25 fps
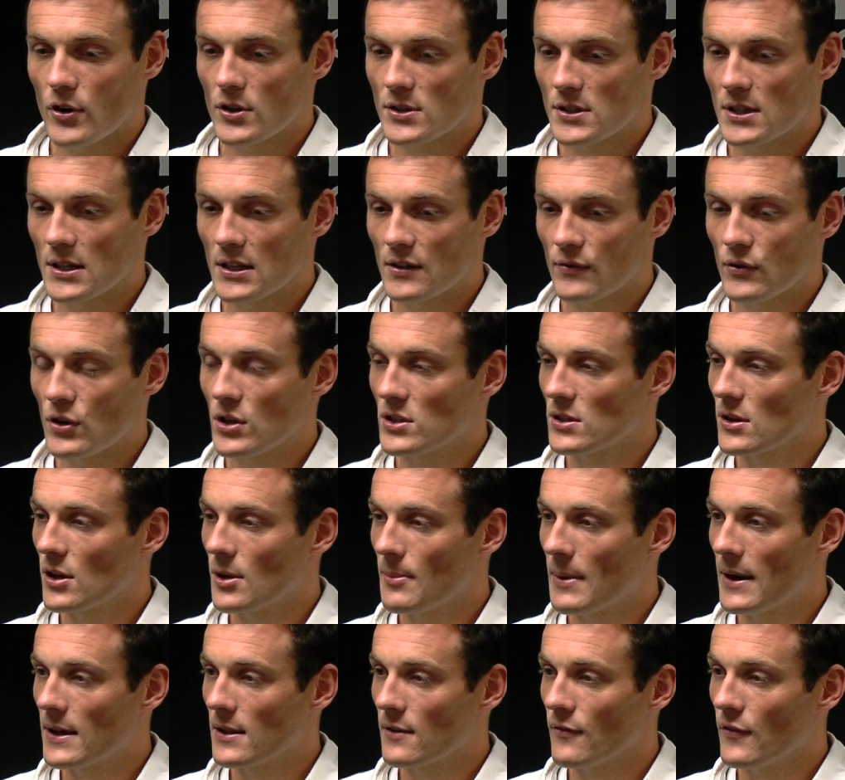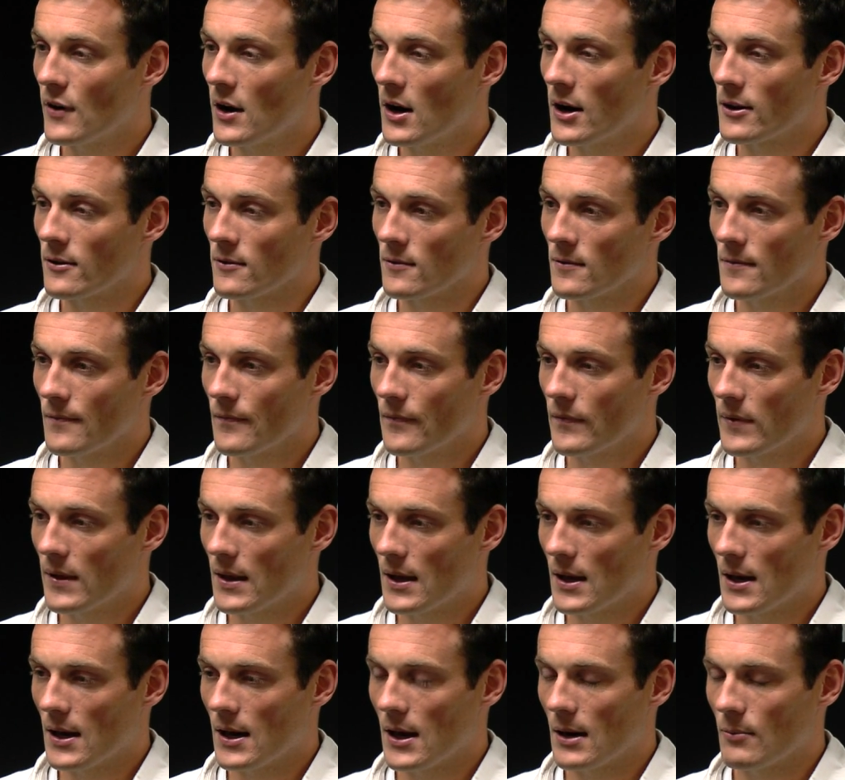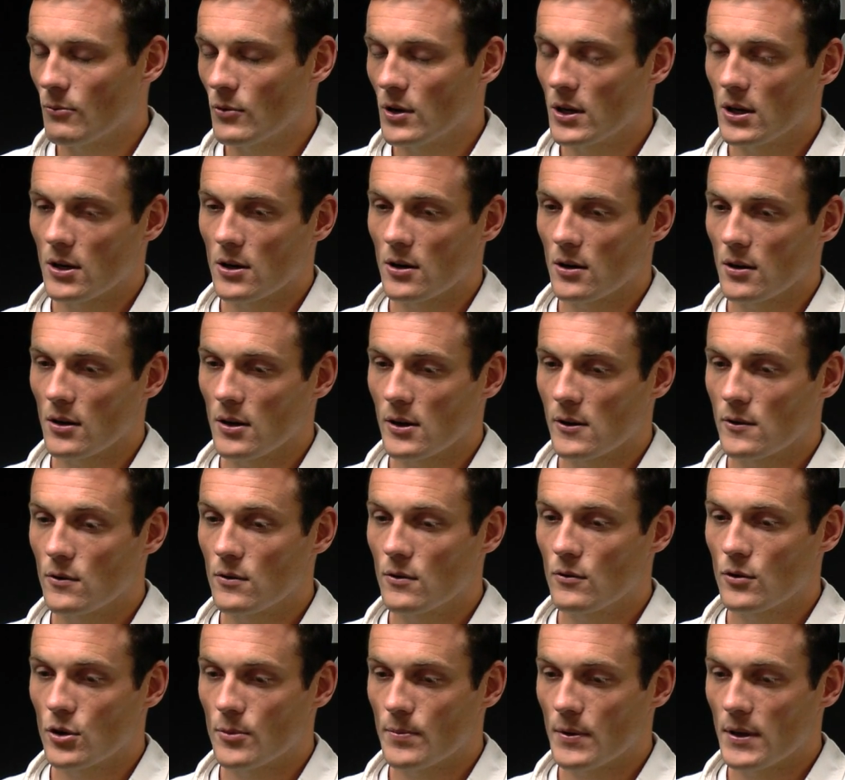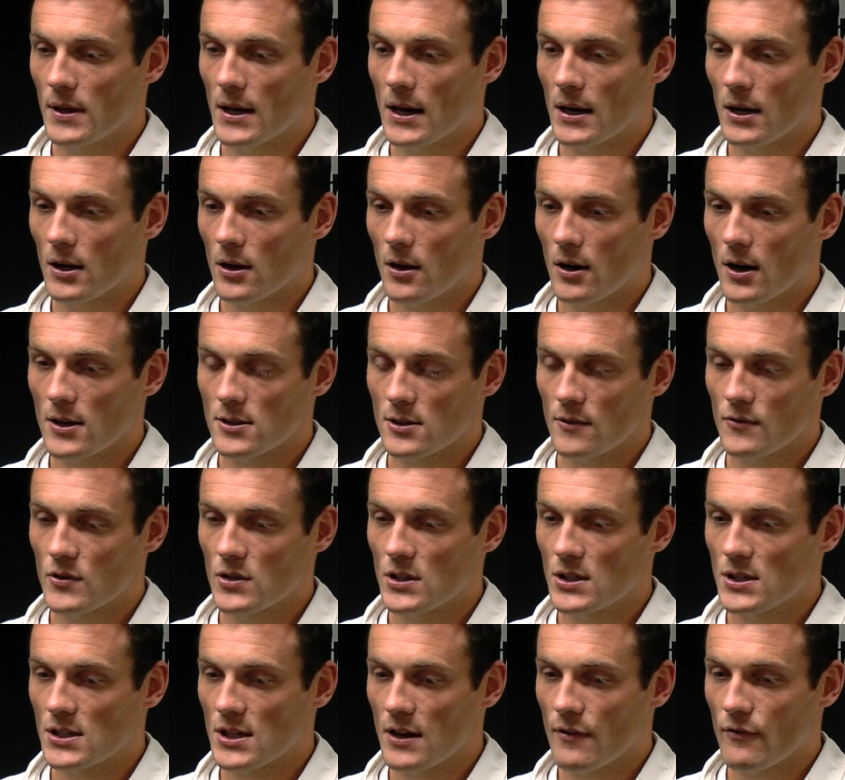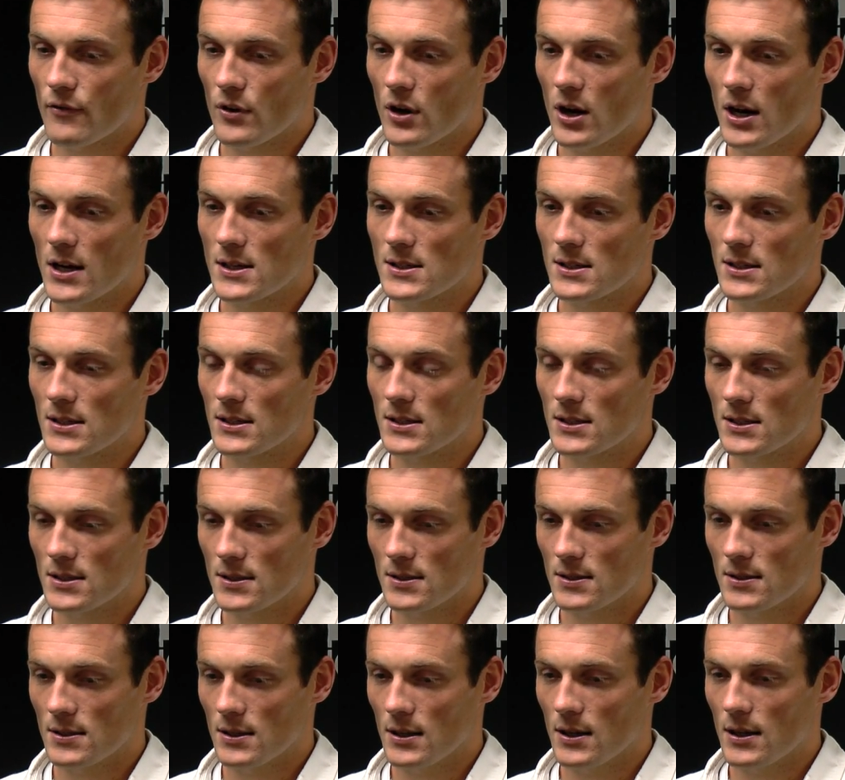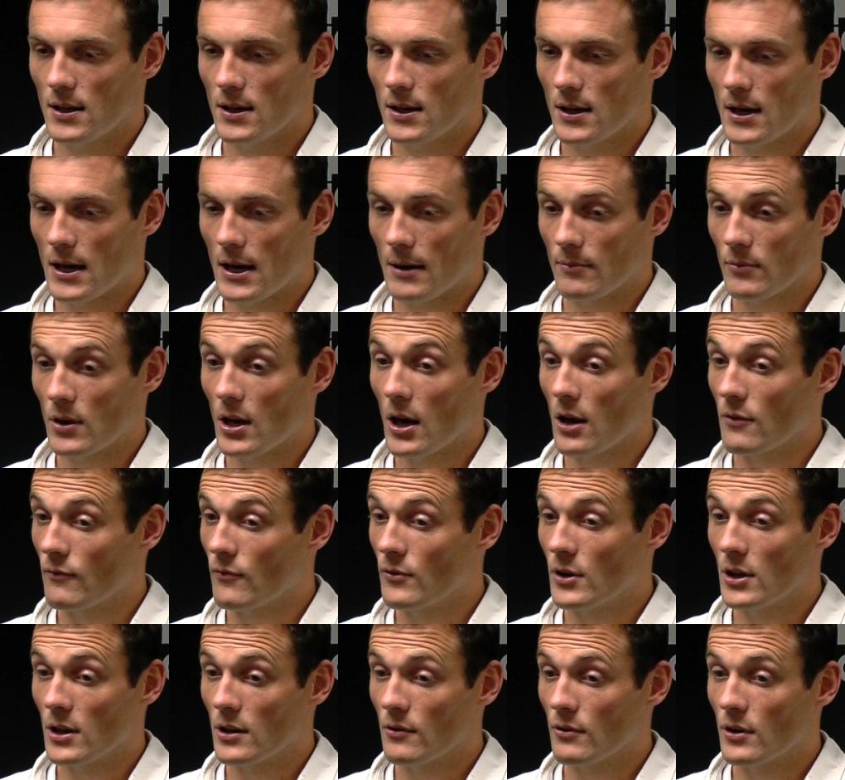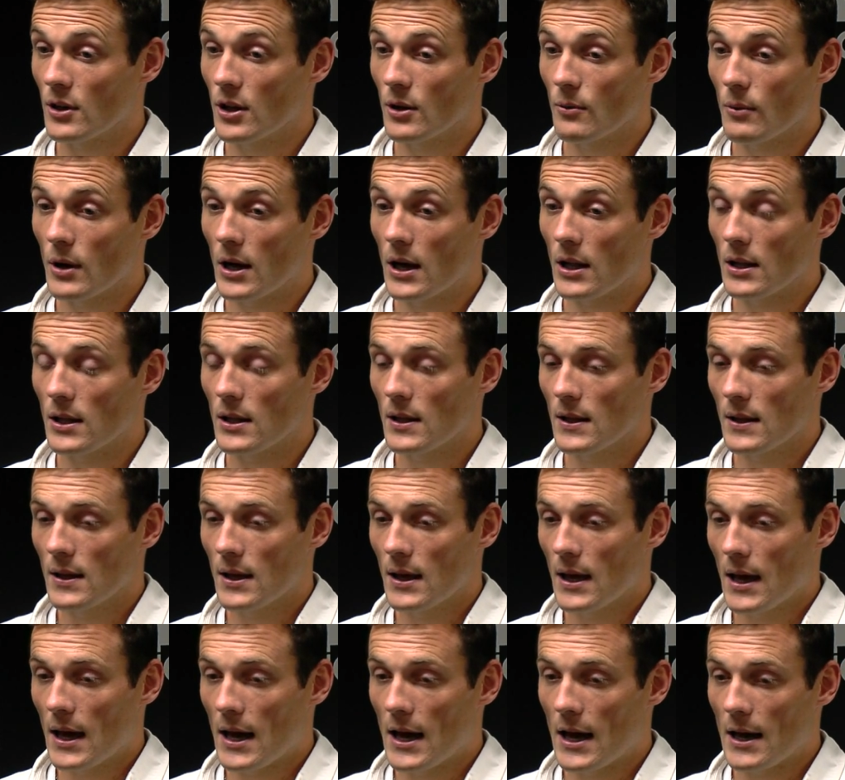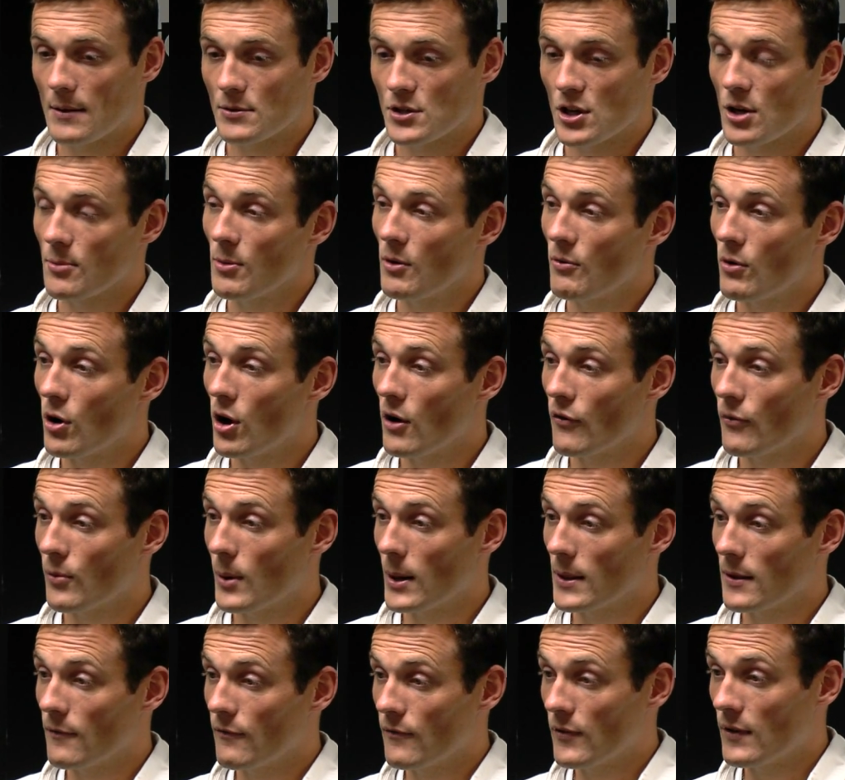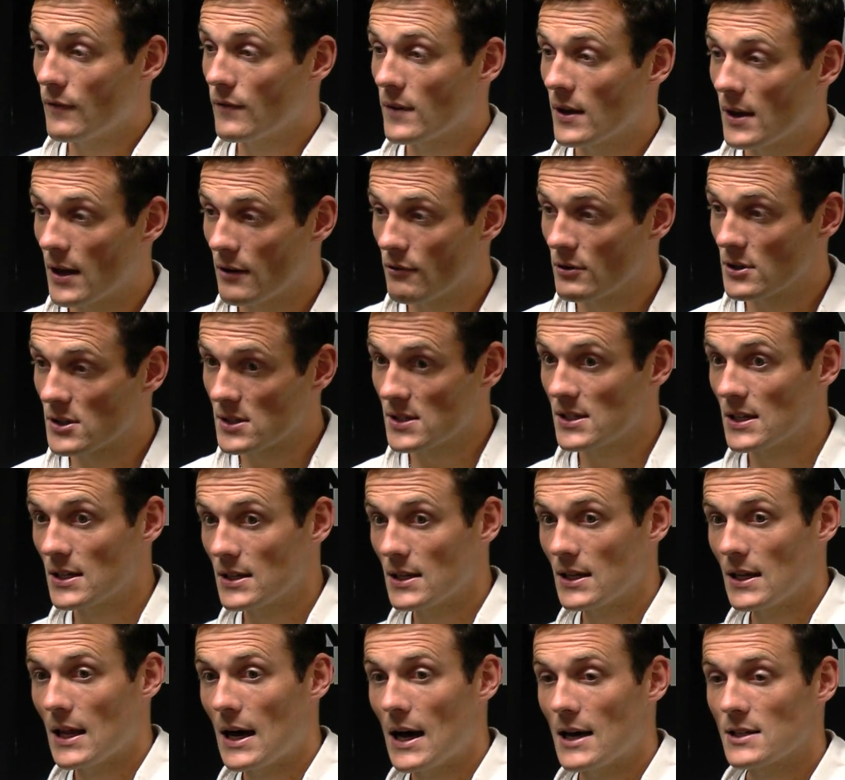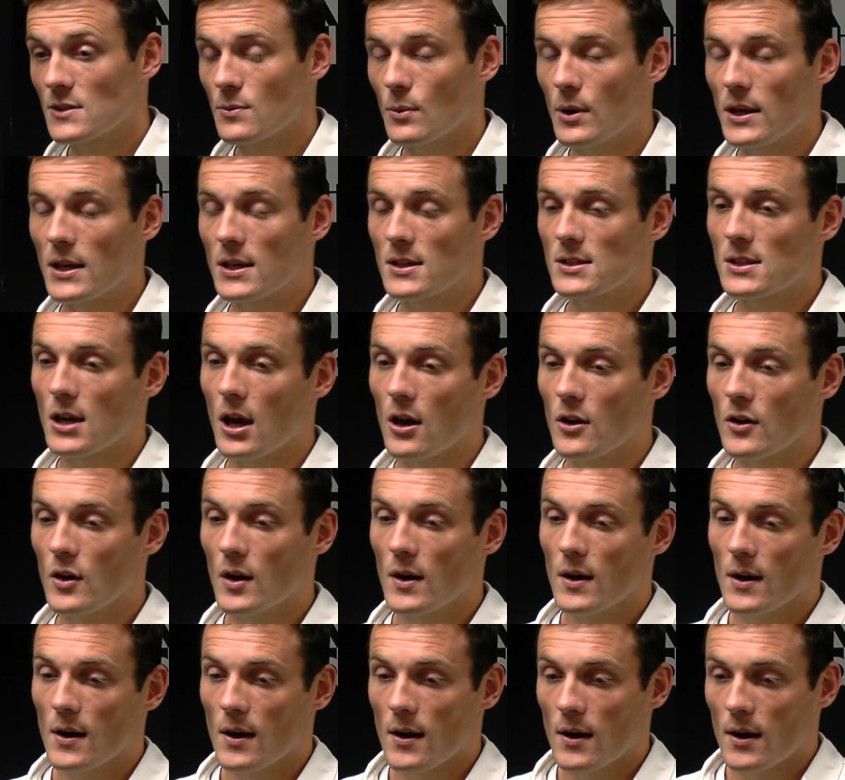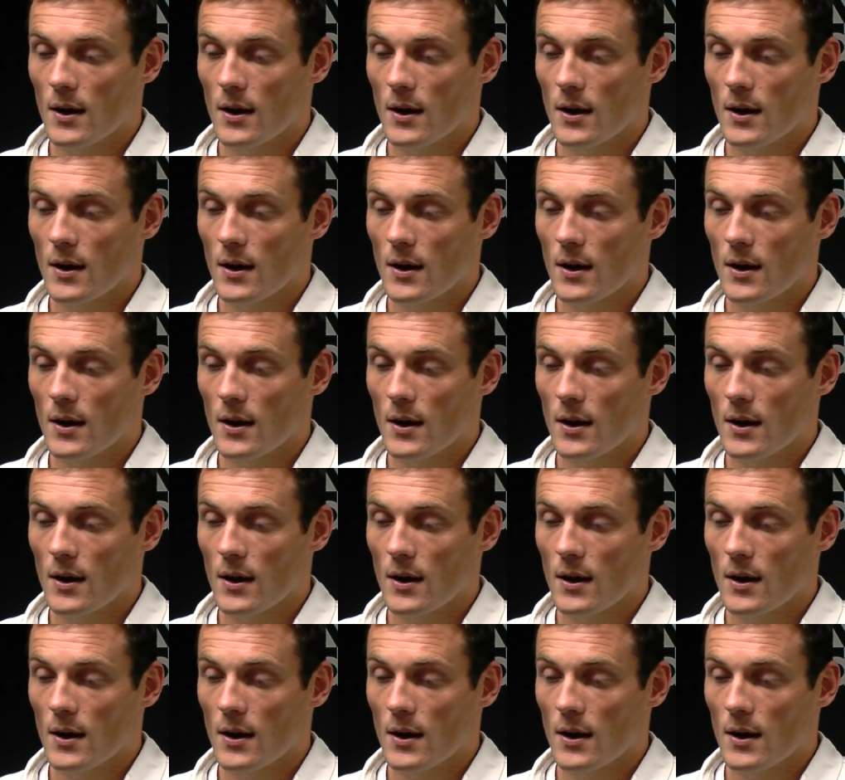first things first, got to make the final. We got a good group of young guys. Obviously Jeff Risley's going really well. Jeremy Roth won the 1500 in Sydney last week. So